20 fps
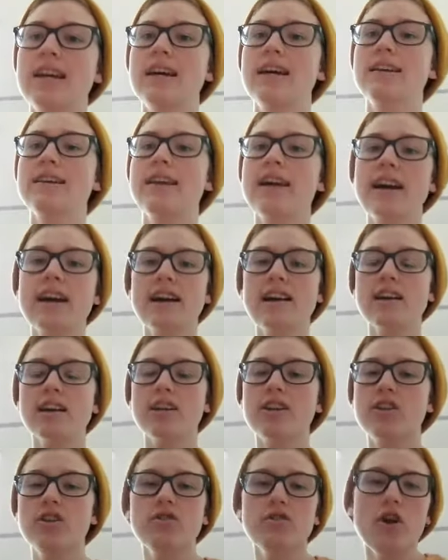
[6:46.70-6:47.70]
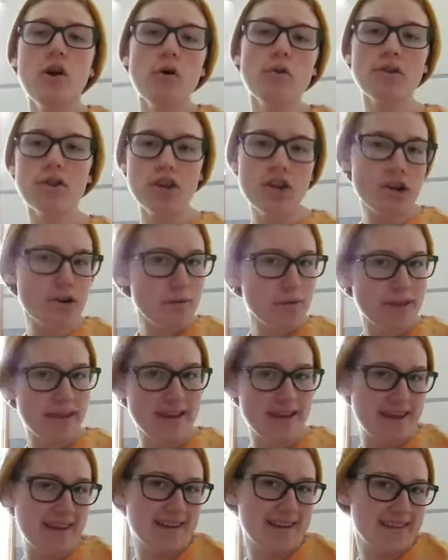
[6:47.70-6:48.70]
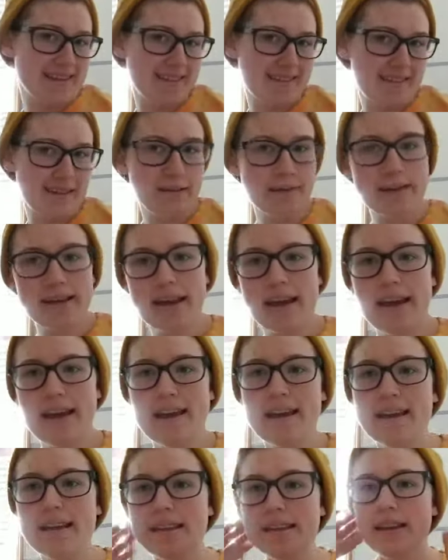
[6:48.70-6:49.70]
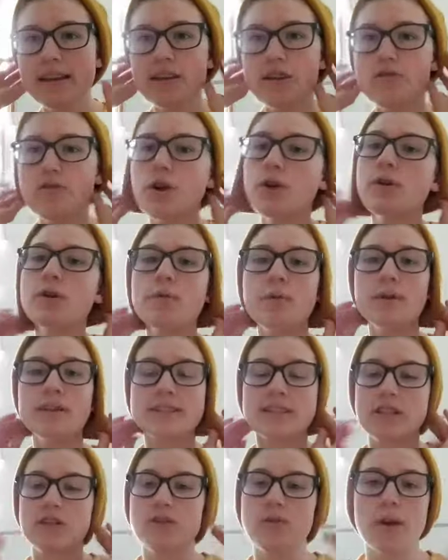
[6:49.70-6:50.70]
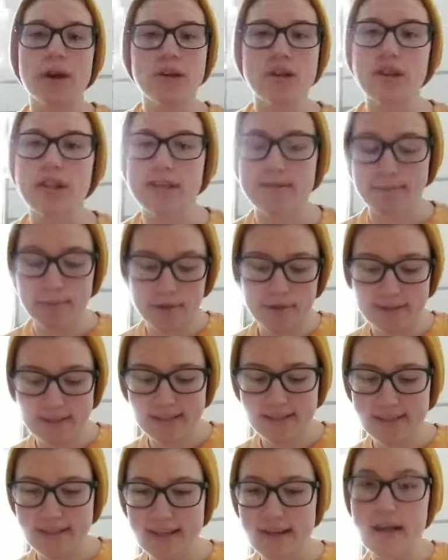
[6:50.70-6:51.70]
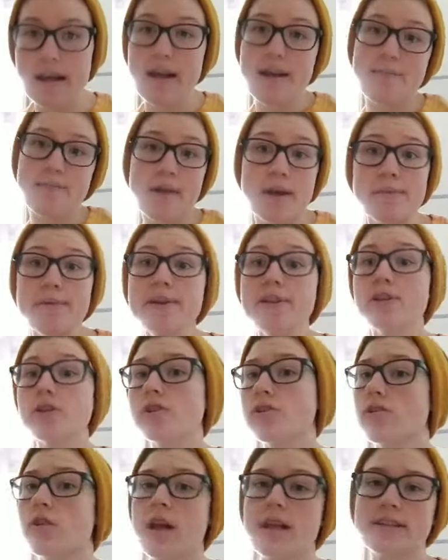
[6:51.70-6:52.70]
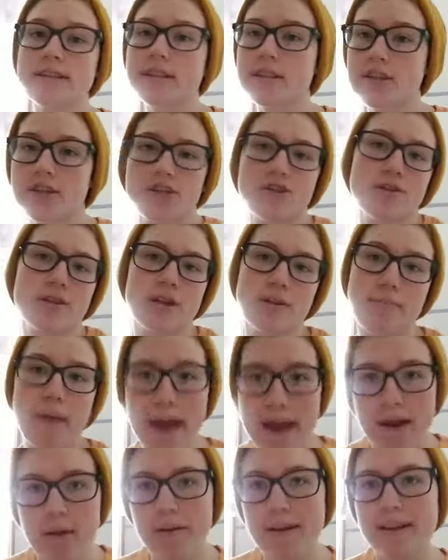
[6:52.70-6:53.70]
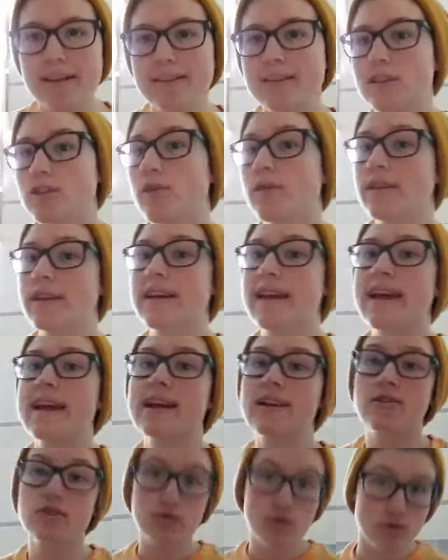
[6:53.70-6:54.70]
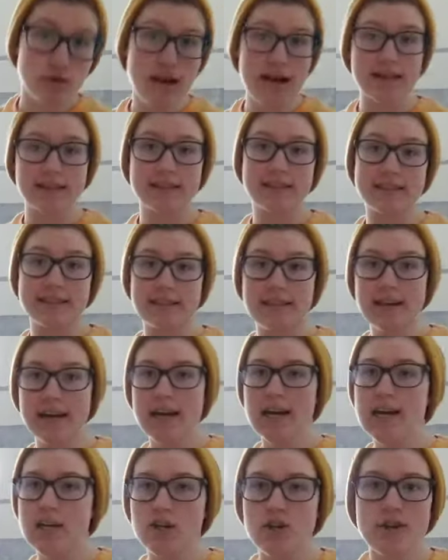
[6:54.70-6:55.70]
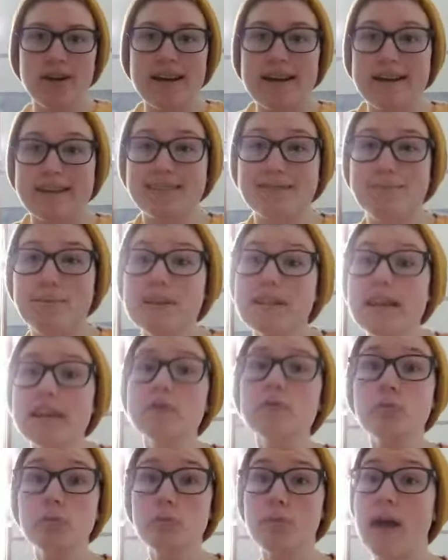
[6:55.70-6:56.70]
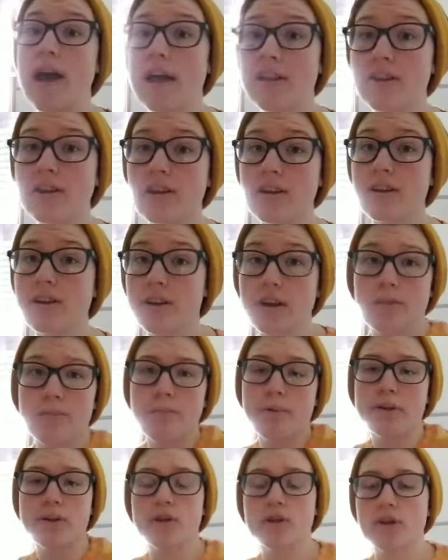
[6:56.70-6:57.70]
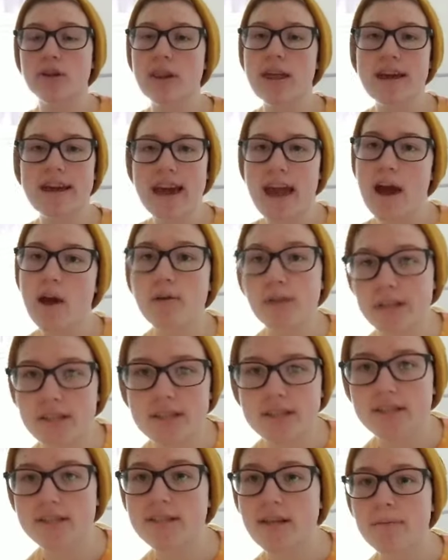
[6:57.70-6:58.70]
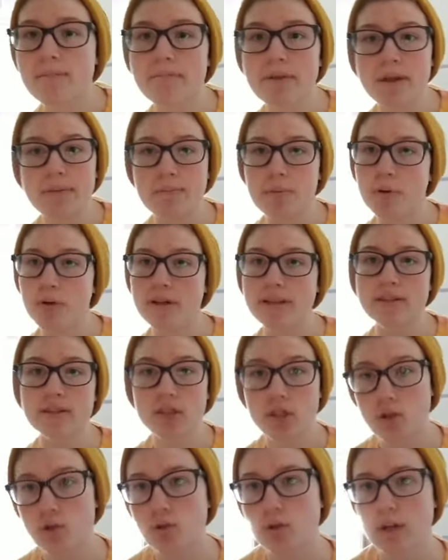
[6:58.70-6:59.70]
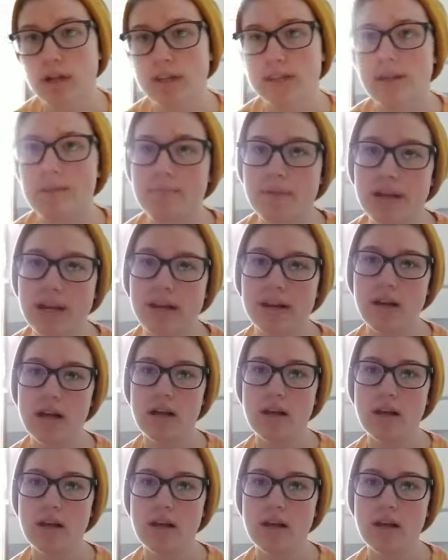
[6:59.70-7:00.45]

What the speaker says: Yeah, you don't know things, okay? Like, you don't know what situation this person's in. Maybe they're closeted to their parents, so they can't dress trans, but they're, like, out to some people in school or something.